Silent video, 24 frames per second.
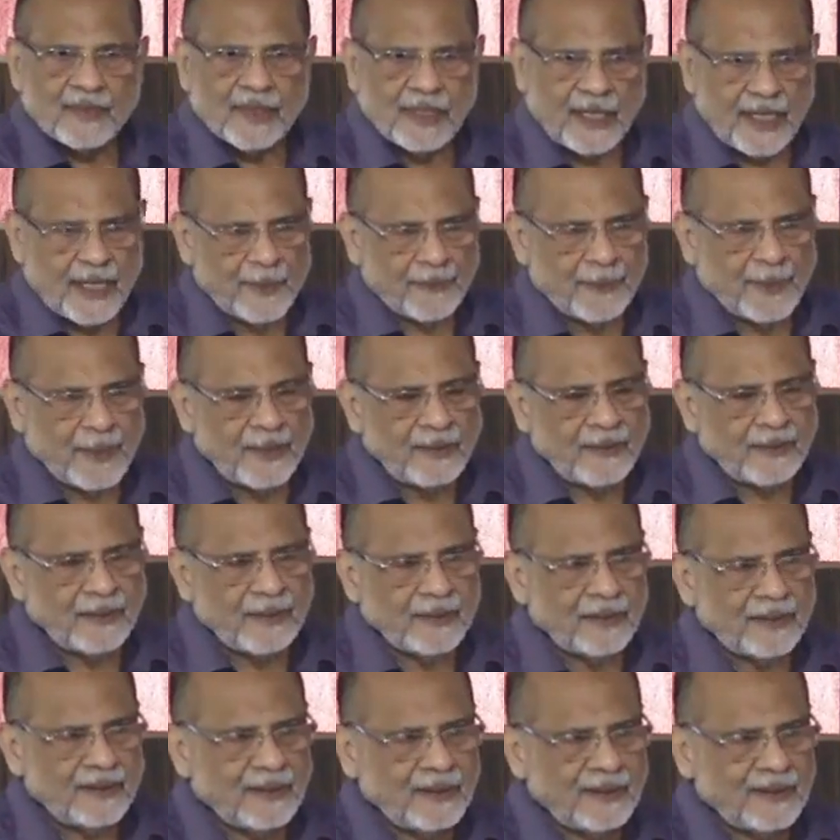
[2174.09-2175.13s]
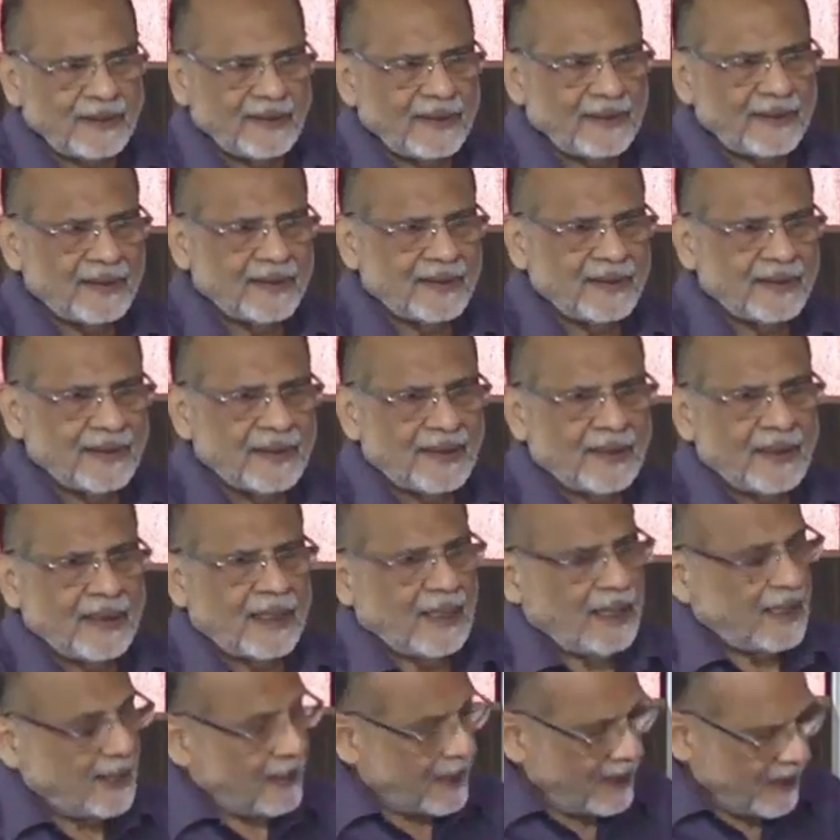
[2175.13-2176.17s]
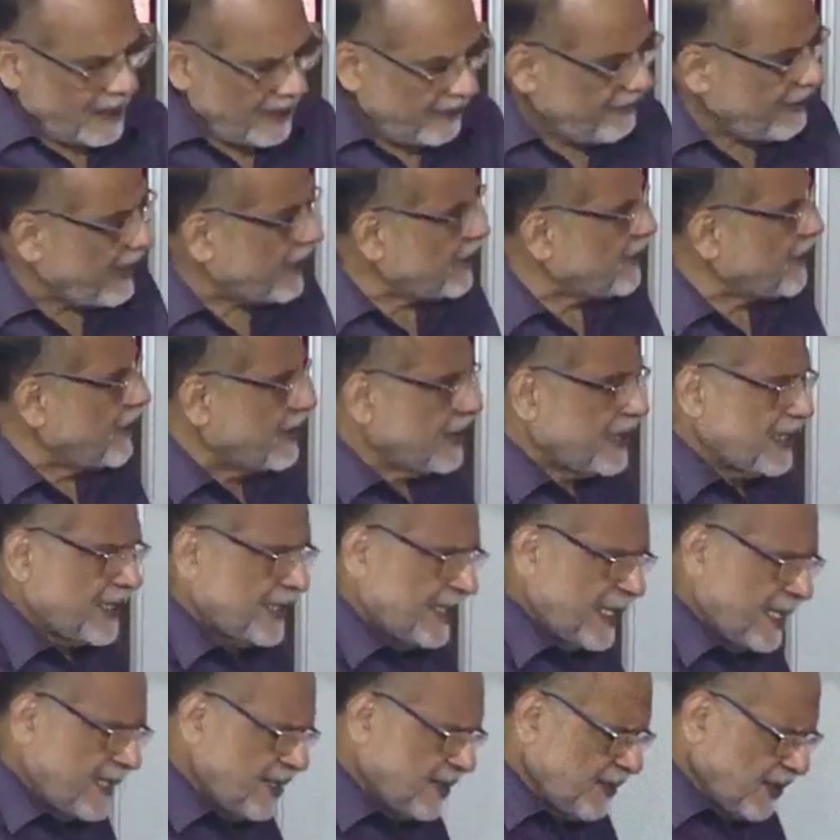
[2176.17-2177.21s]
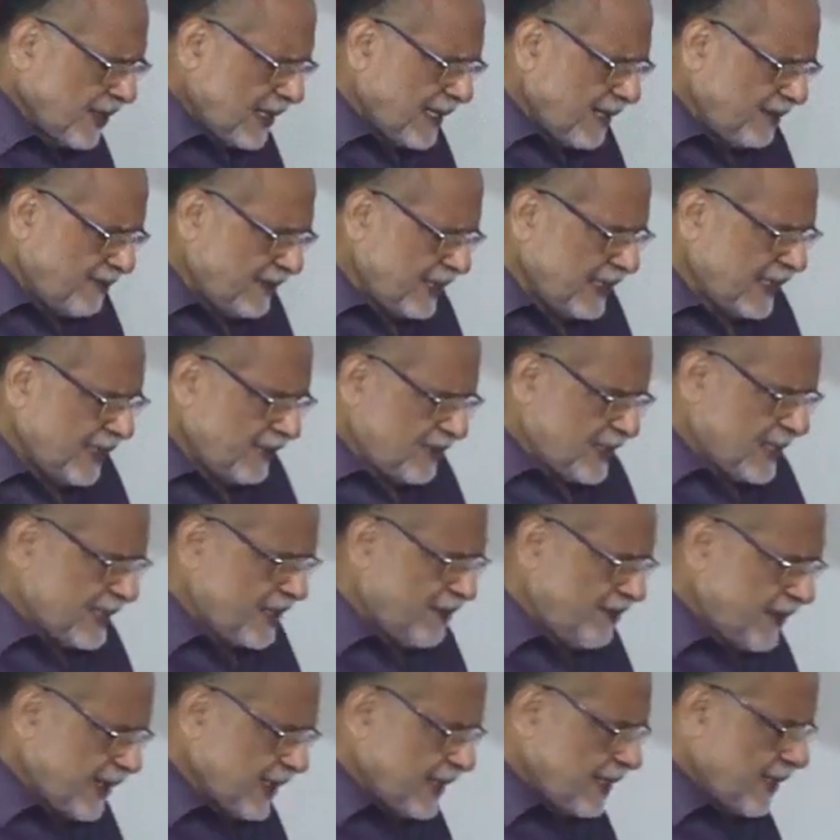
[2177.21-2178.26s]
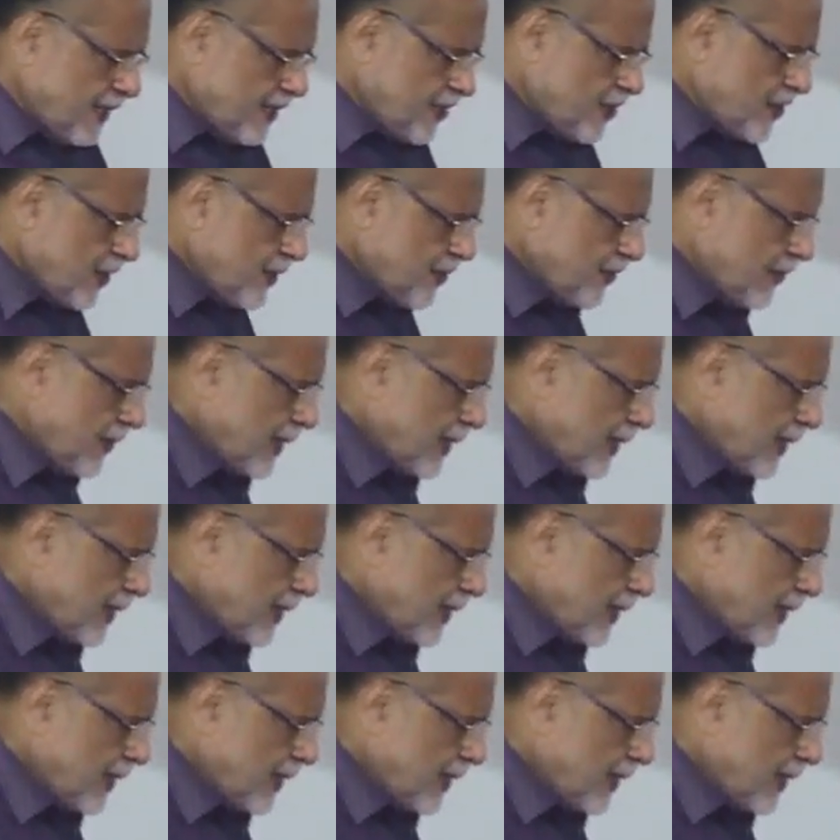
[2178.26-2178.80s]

Right, pa? In fact, on the 10th or 11th, I was giving a lecture to